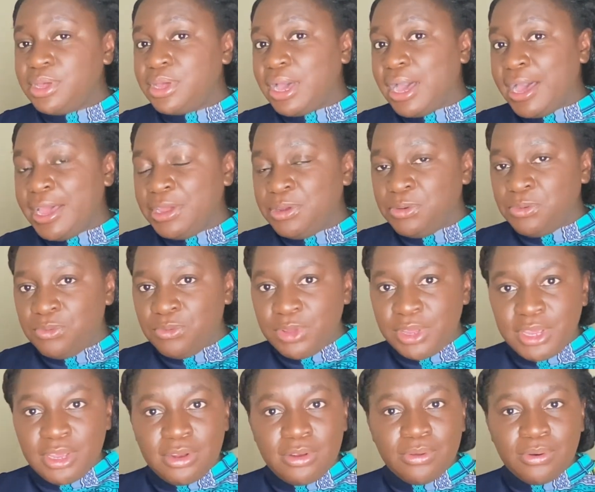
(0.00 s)
I
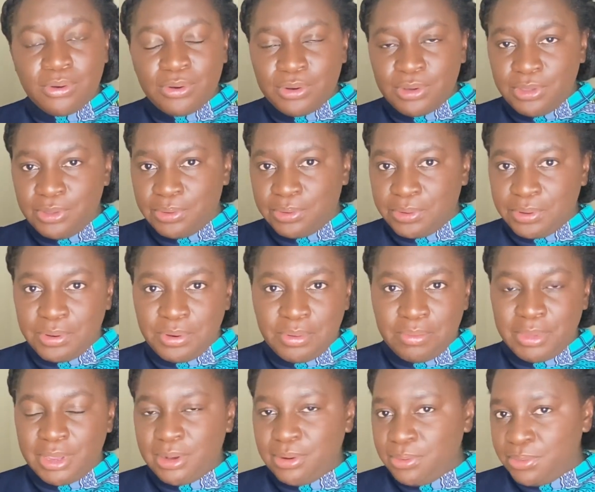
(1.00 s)
read all your
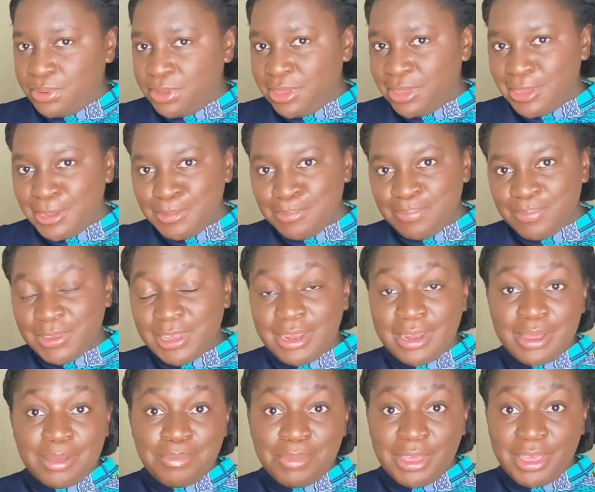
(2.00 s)
comments, okay? And
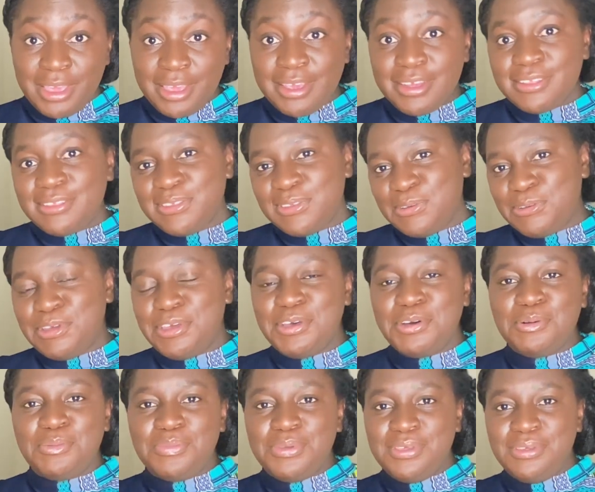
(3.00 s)
I'm here to
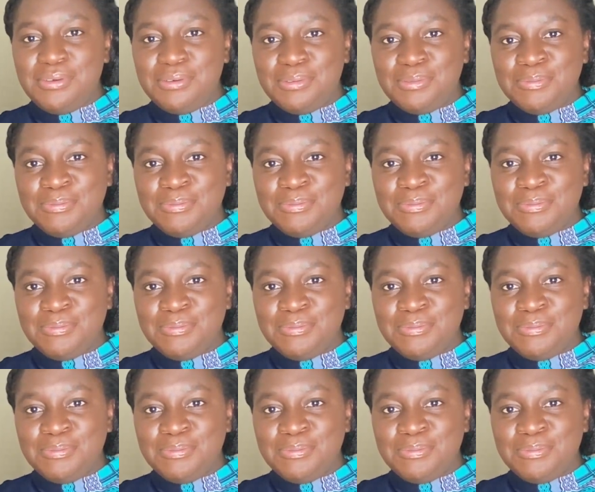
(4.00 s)
help you.